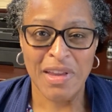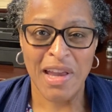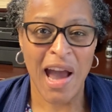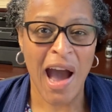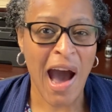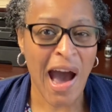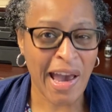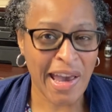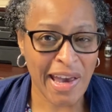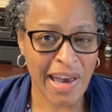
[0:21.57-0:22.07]

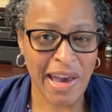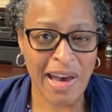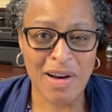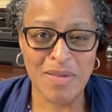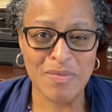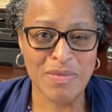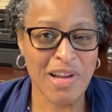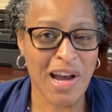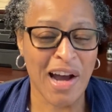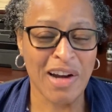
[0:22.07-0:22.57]
I
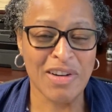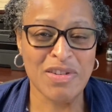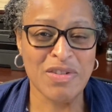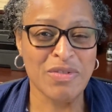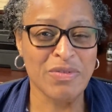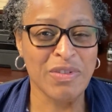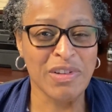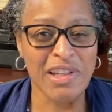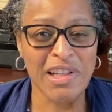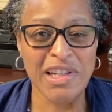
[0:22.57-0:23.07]
am Dr.
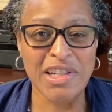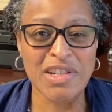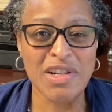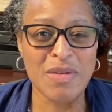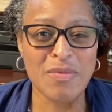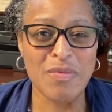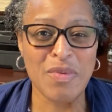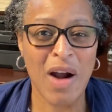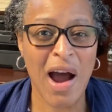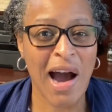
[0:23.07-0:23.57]

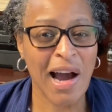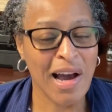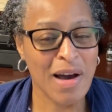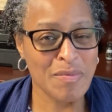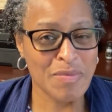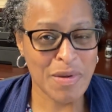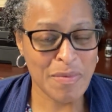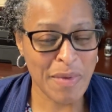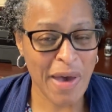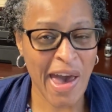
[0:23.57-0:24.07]
Felicia Brock.
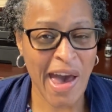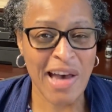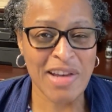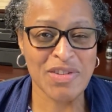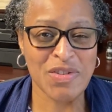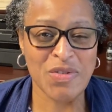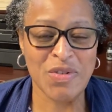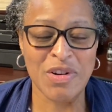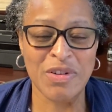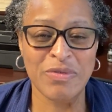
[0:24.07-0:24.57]
I'm the
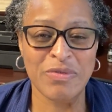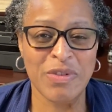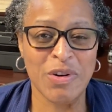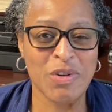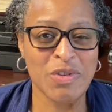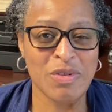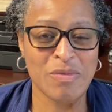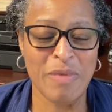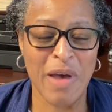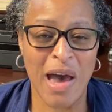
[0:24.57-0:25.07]
pastor of
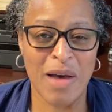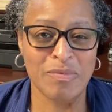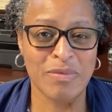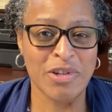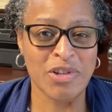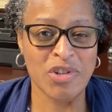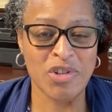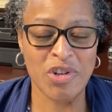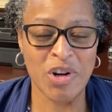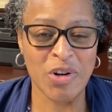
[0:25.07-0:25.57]
First
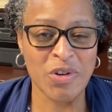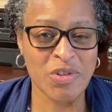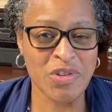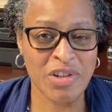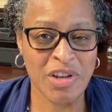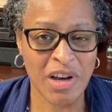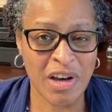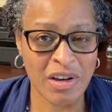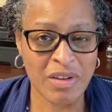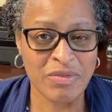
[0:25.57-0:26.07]
Baptist Church
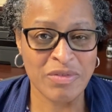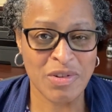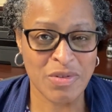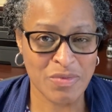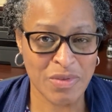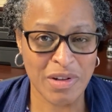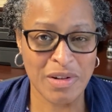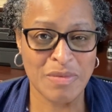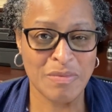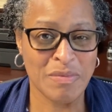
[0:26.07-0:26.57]
of
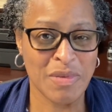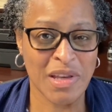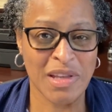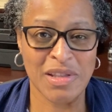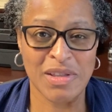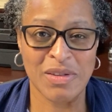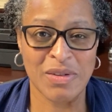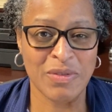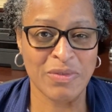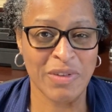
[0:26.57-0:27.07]
Tarentum,
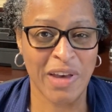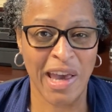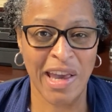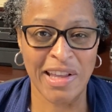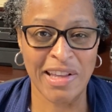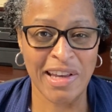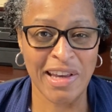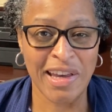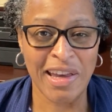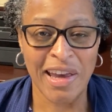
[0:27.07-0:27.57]

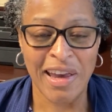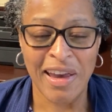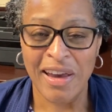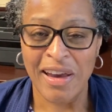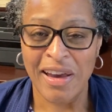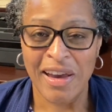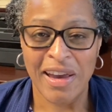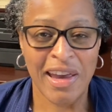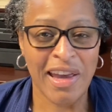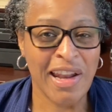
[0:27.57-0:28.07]
Pennsylvania.
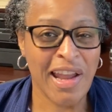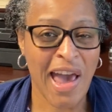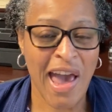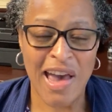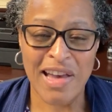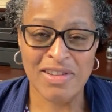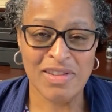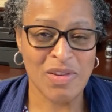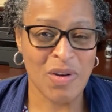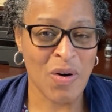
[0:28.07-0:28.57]
And
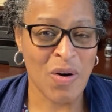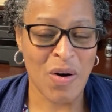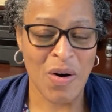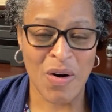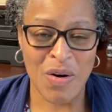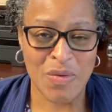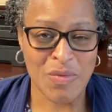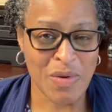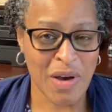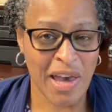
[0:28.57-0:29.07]
as
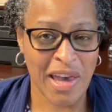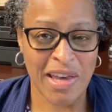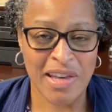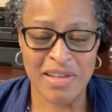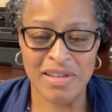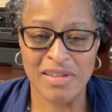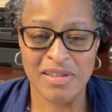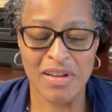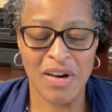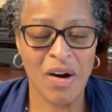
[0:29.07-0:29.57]

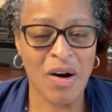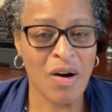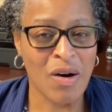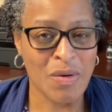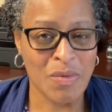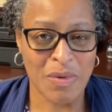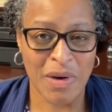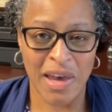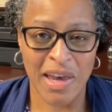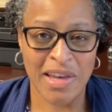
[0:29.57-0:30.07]
always,
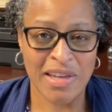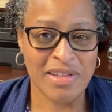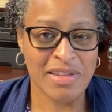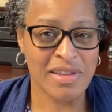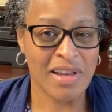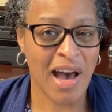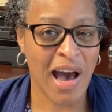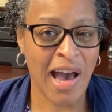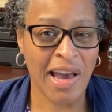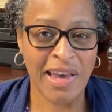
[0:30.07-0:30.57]
always,
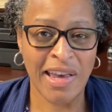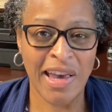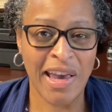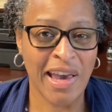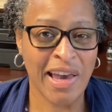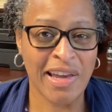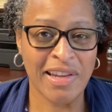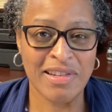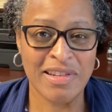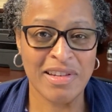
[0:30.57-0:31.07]
I
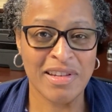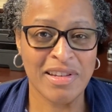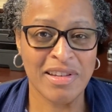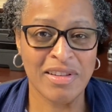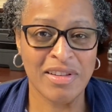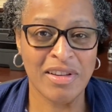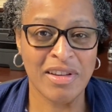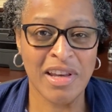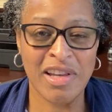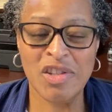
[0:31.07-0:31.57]
can't
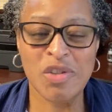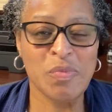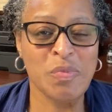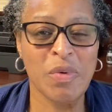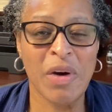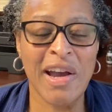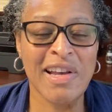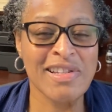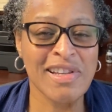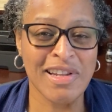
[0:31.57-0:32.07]

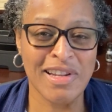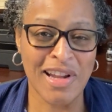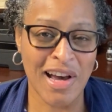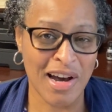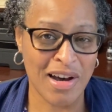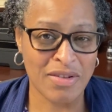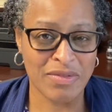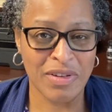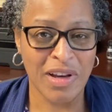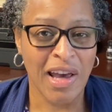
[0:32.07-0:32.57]
express
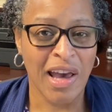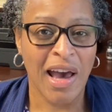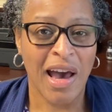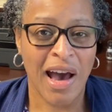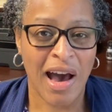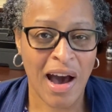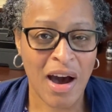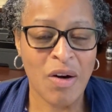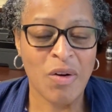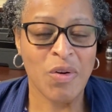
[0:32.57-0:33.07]
enough
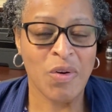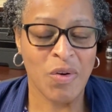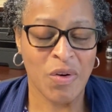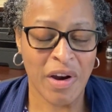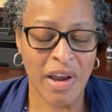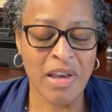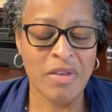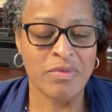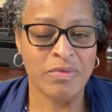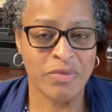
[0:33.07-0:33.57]
how
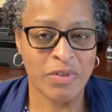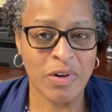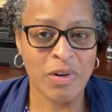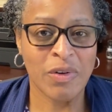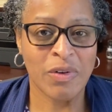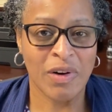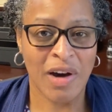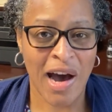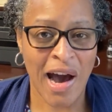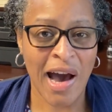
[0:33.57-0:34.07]

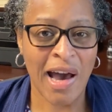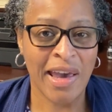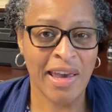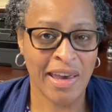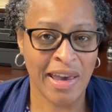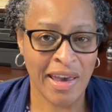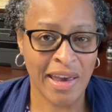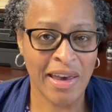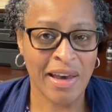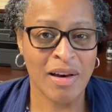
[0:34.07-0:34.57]
grateful I
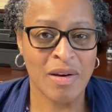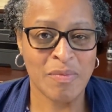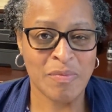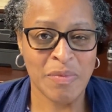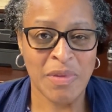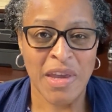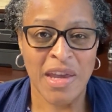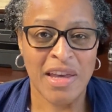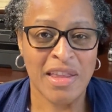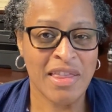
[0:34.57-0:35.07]

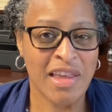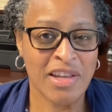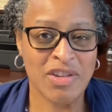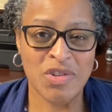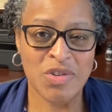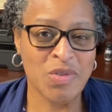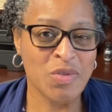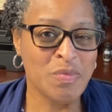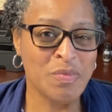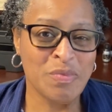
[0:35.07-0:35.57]
am
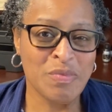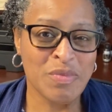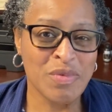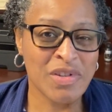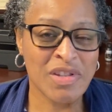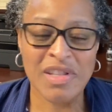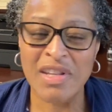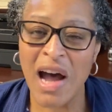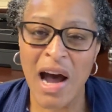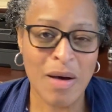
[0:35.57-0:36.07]
that you
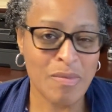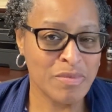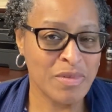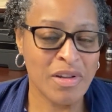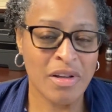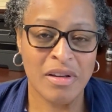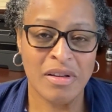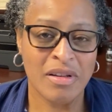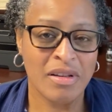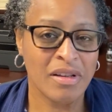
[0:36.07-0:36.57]

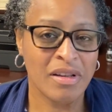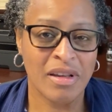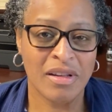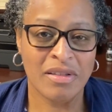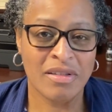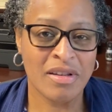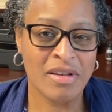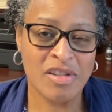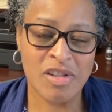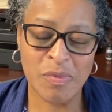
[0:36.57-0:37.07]
stopped
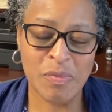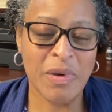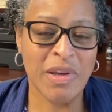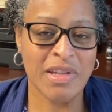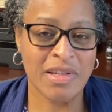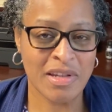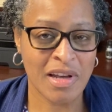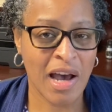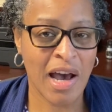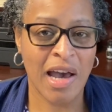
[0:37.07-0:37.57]
to
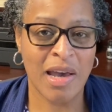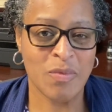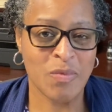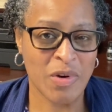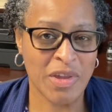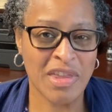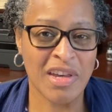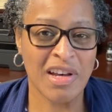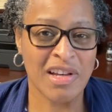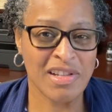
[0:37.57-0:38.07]
spend time
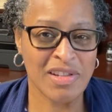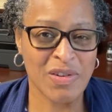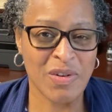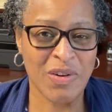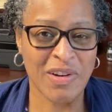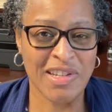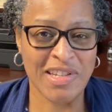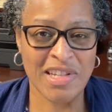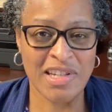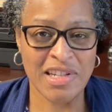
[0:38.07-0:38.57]
with us
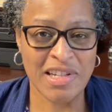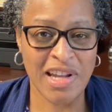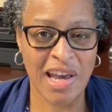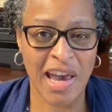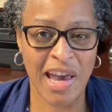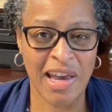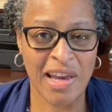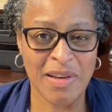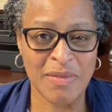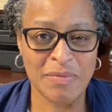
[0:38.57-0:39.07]
on
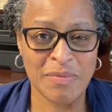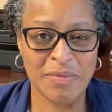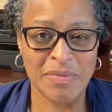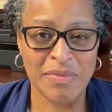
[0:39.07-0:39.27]
today.